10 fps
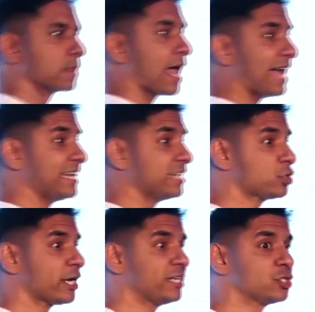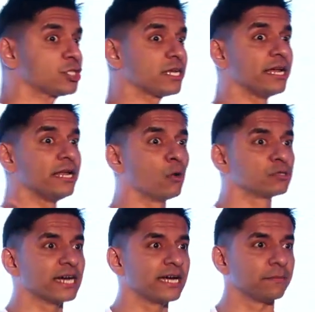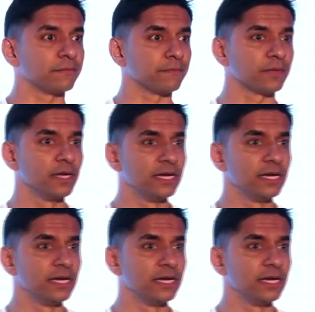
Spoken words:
And they changed it in no time. They